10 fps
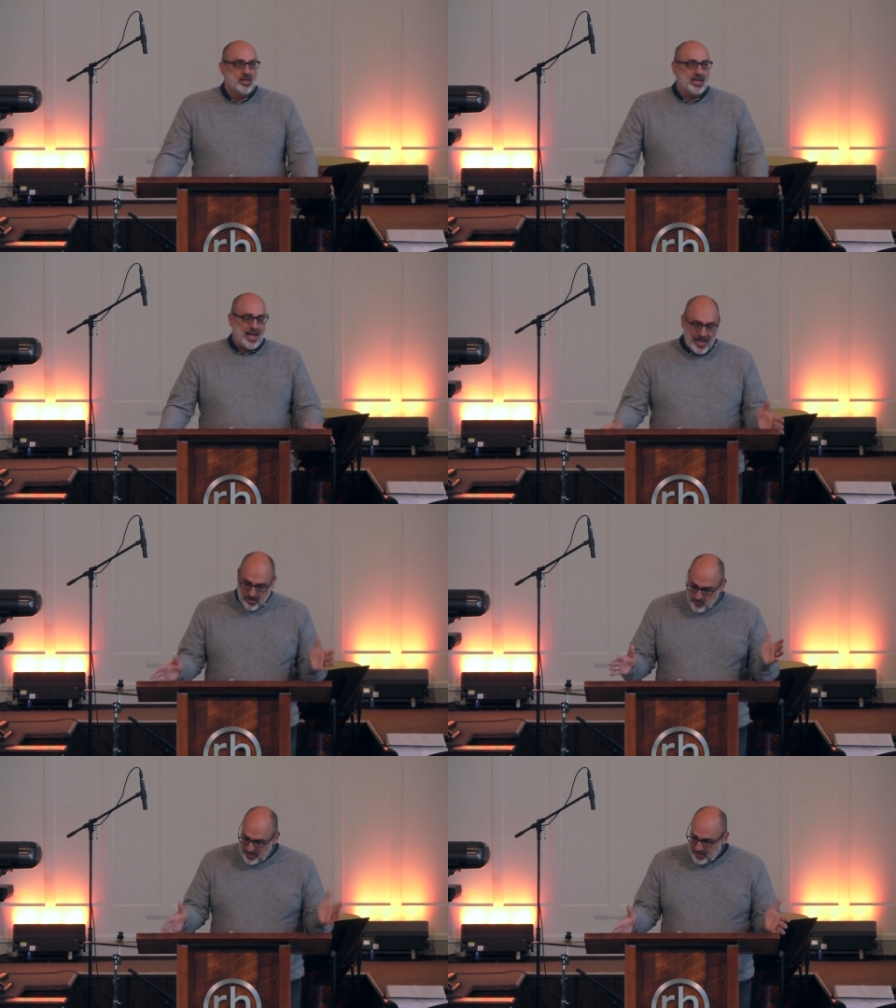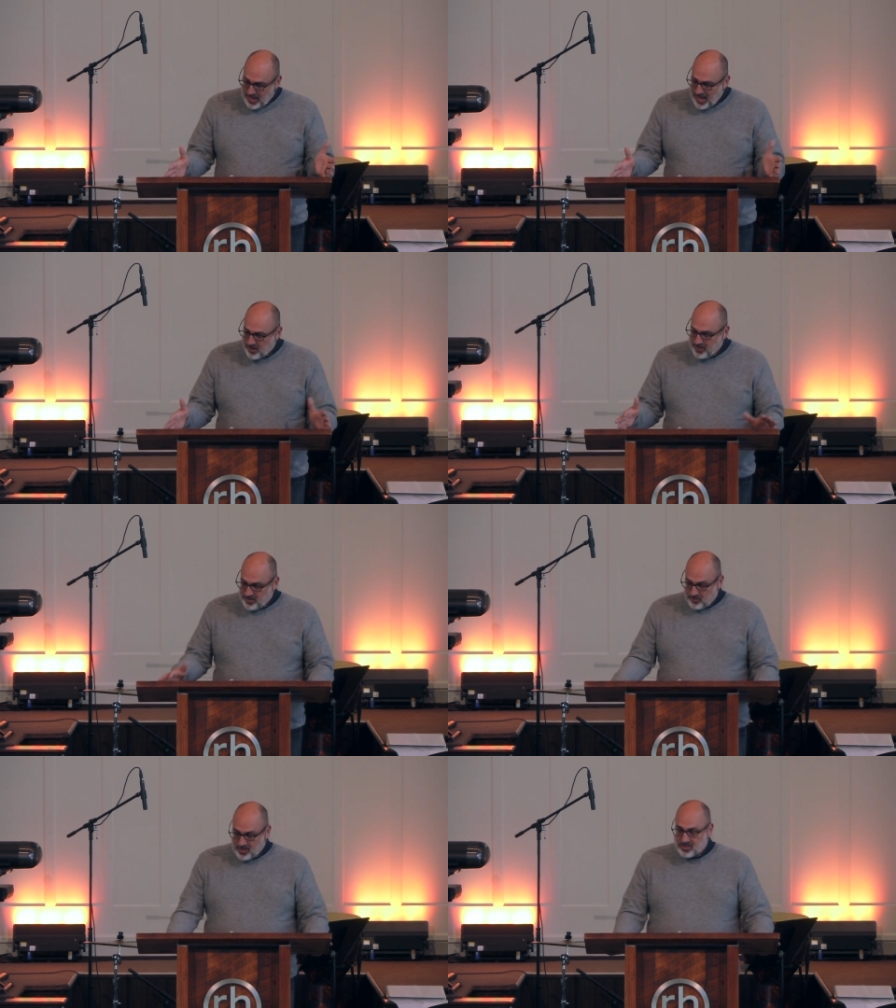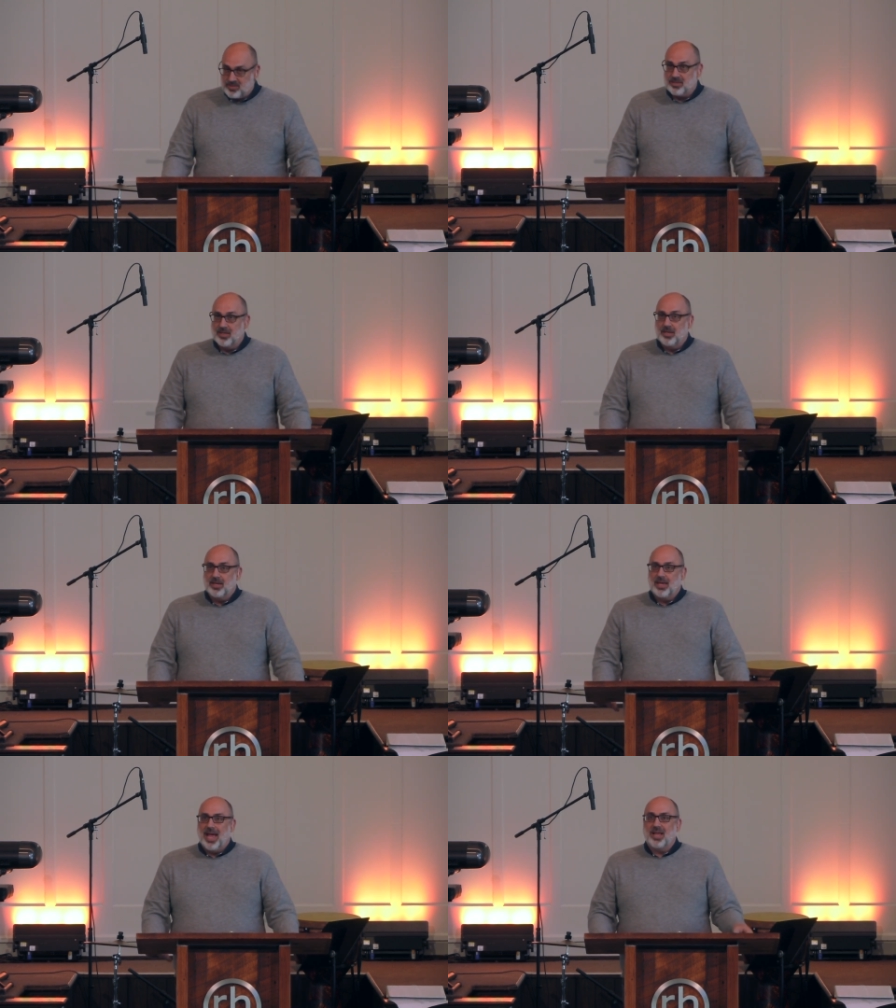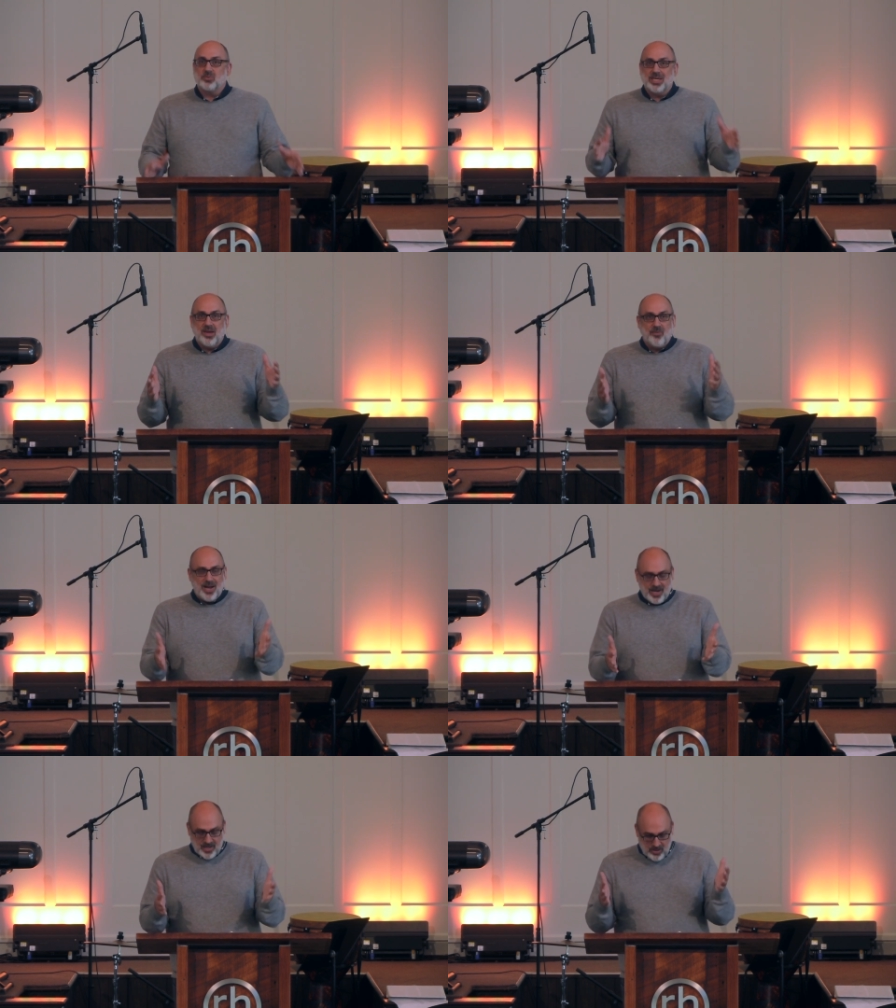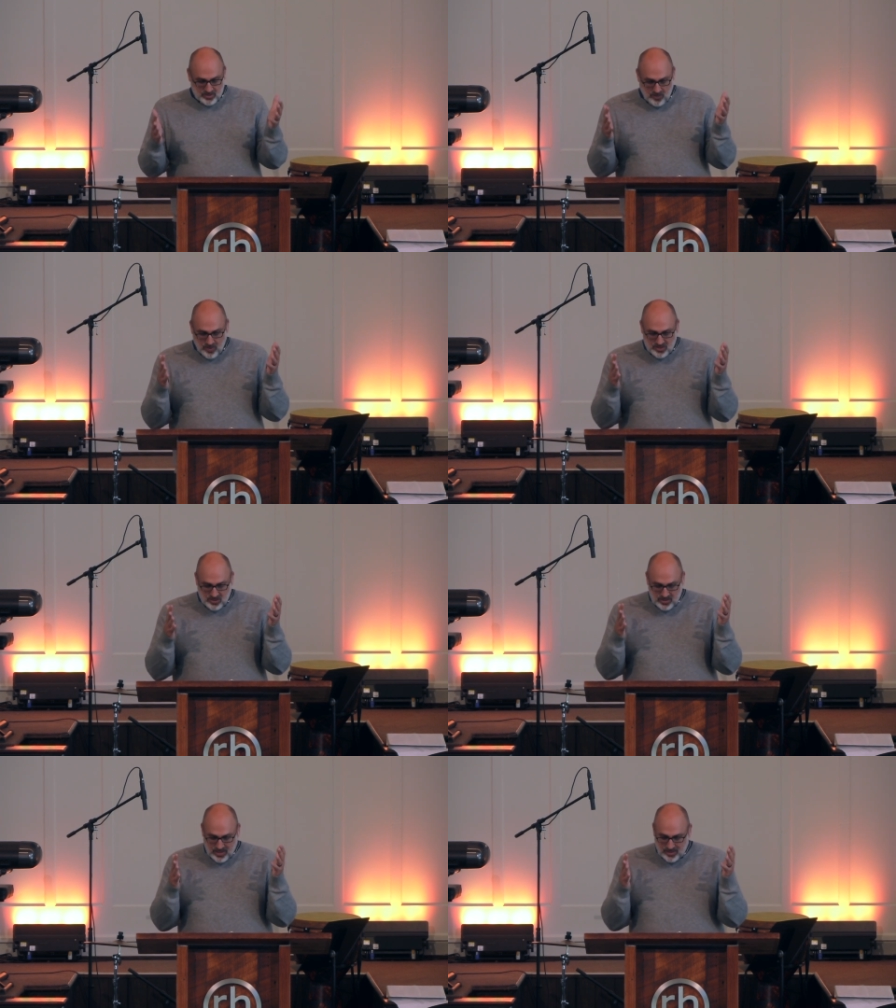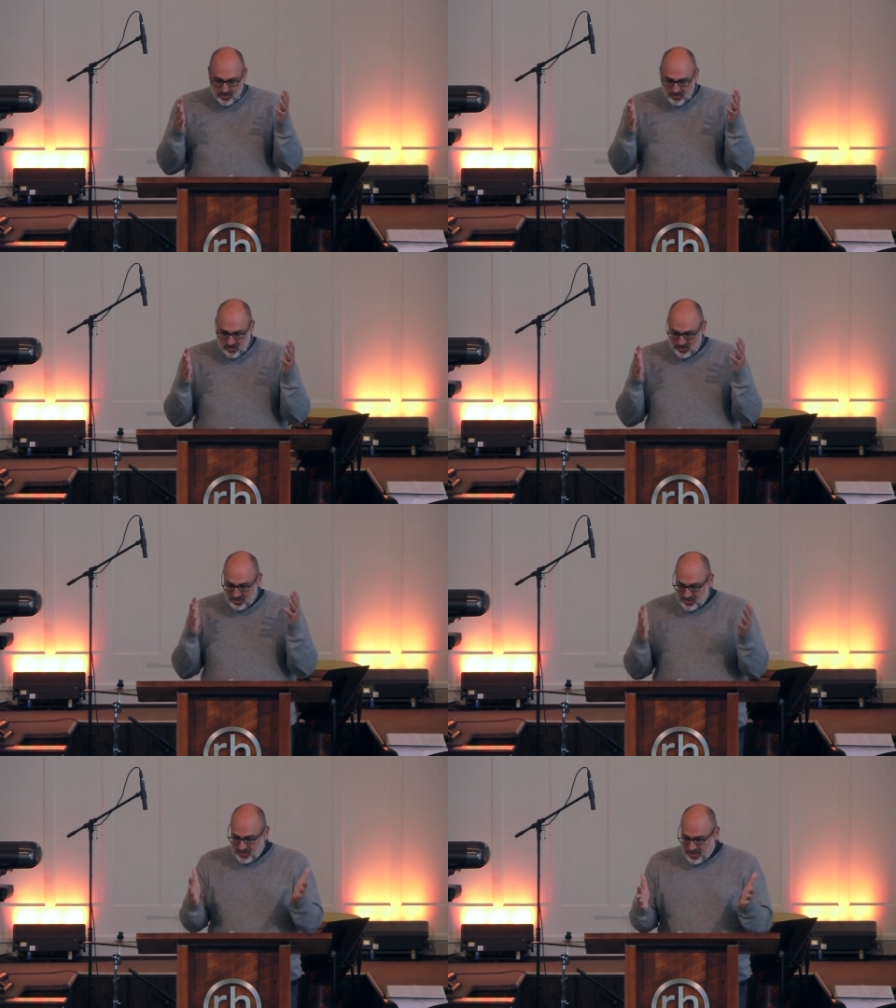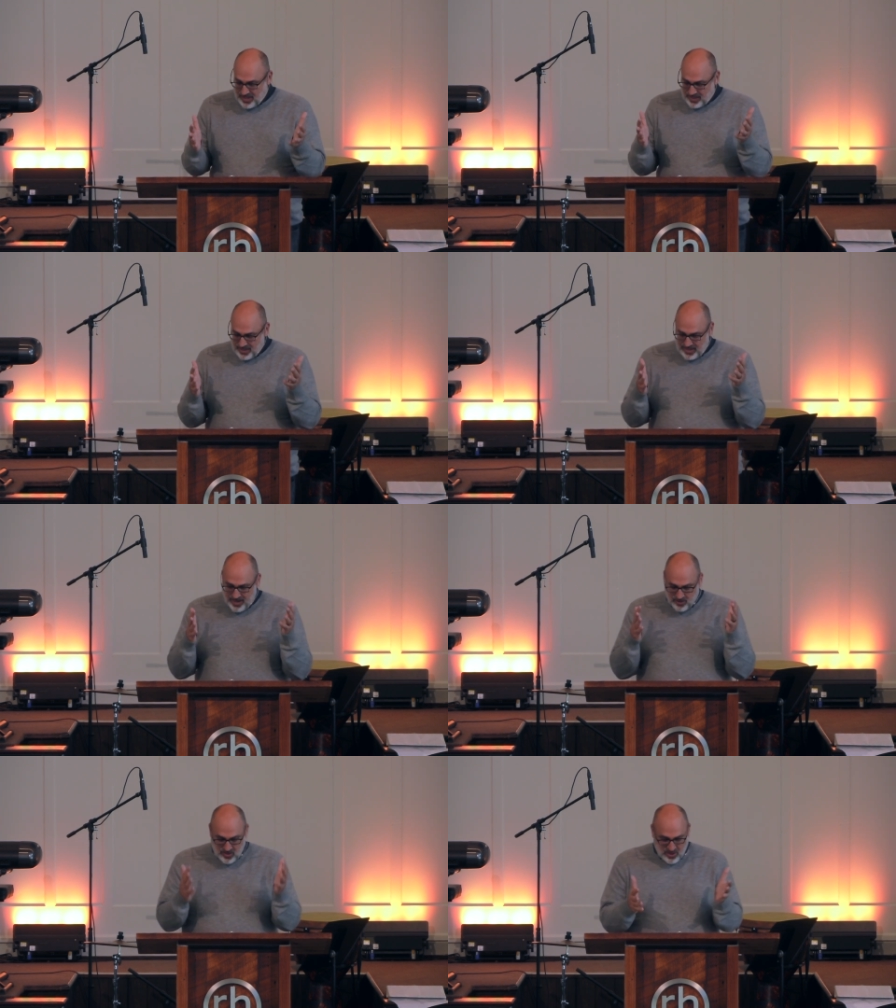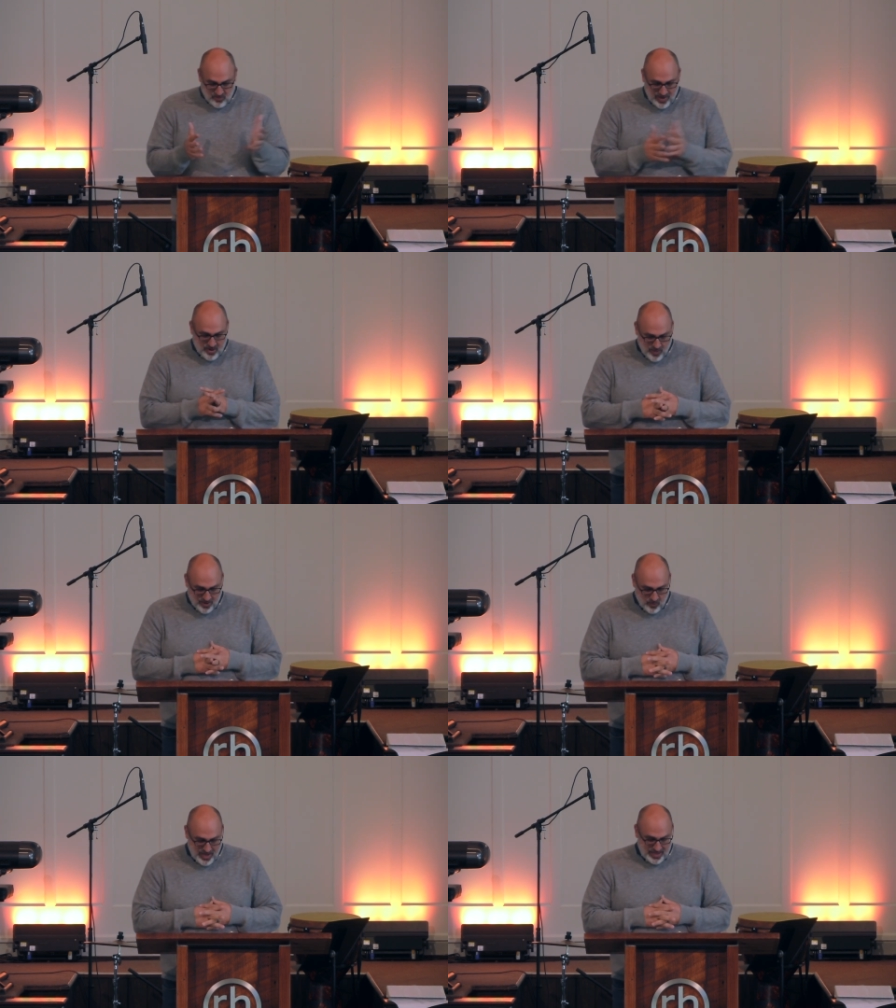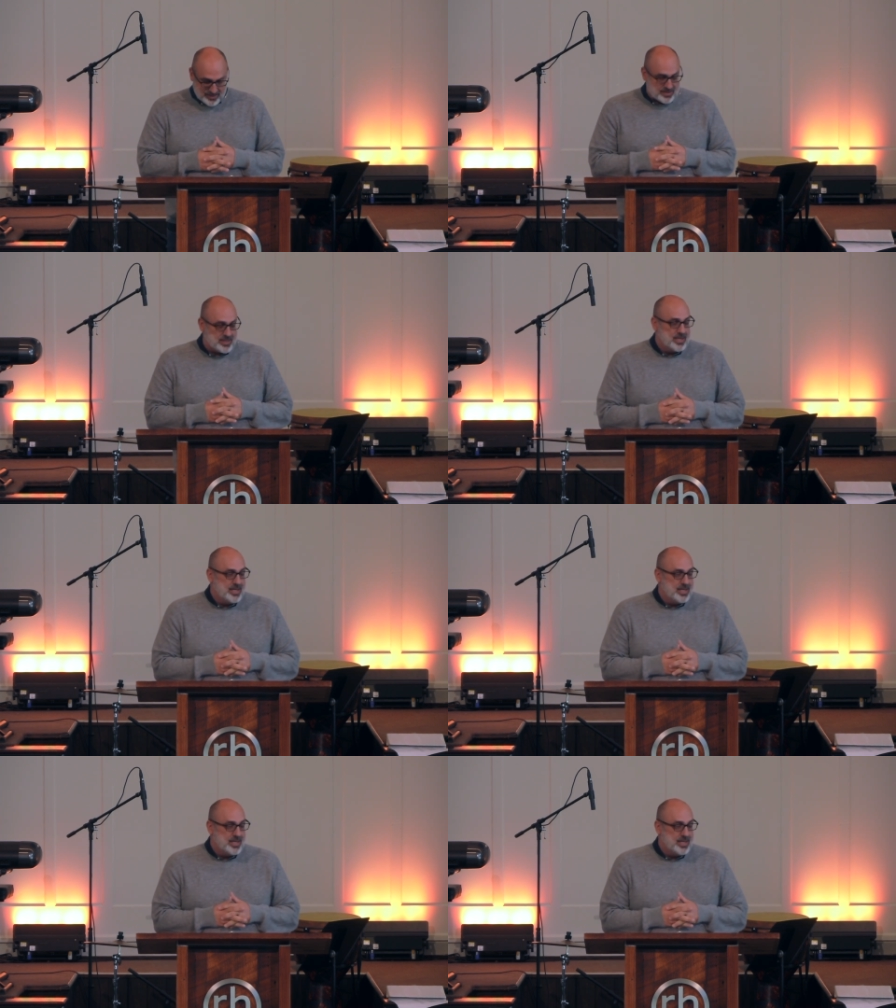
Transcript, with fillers: Now, how do we, how do, we do this? as we get ready to close, I want you to, to just th- hear three quick ways